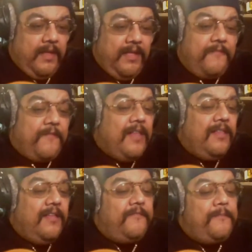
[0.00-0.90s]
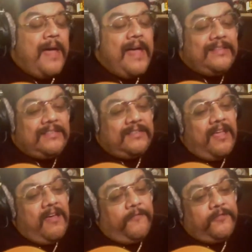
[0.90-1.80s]
If I love
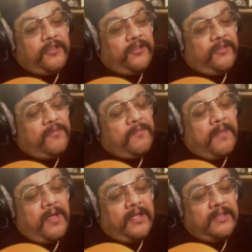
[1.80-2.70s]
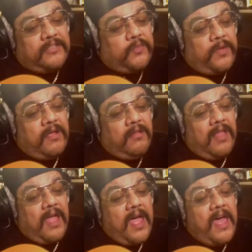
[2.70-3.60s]
myself too much,
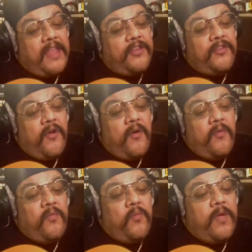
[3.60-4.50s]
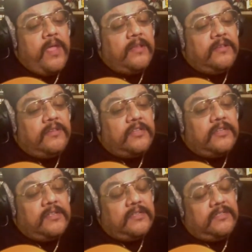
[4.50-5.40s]
well, I know when
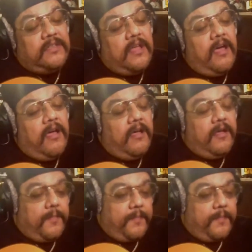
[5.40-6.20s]
to stop.